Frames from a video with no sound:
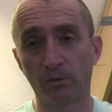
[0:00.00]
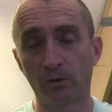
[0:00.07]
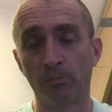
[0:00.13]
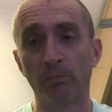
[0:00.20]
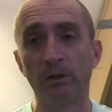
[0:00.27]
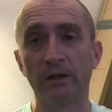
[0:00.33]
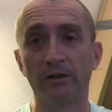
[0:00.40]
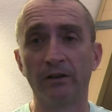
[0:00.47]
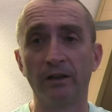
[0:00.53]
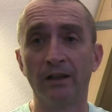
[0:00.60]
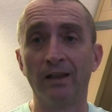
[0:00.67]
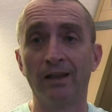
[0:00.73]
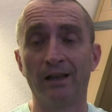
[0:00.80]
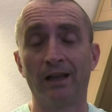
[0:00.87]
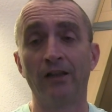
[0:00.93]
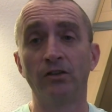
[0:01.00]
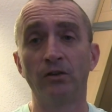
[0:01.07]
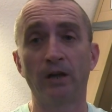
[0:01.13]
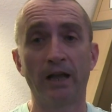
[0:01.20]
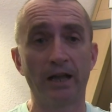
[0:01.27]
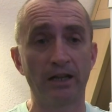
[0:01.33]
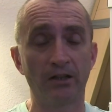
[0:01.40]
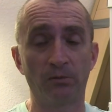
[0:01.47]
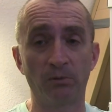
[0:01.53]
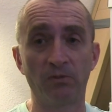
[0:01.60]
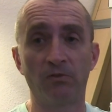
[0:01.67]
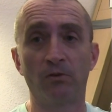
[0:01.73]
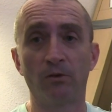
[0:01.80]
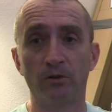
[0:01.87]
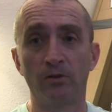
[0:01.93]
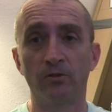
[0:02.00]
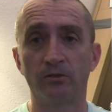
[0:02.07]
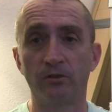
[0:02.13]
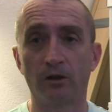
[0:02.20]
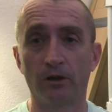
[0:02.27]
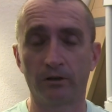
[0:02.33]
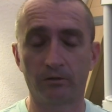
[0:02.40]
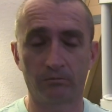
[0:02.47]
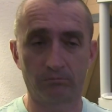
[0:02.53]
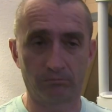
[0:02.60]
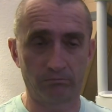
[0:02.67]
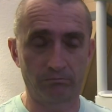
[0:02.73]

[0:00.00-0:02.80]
equipment, and your hands before you start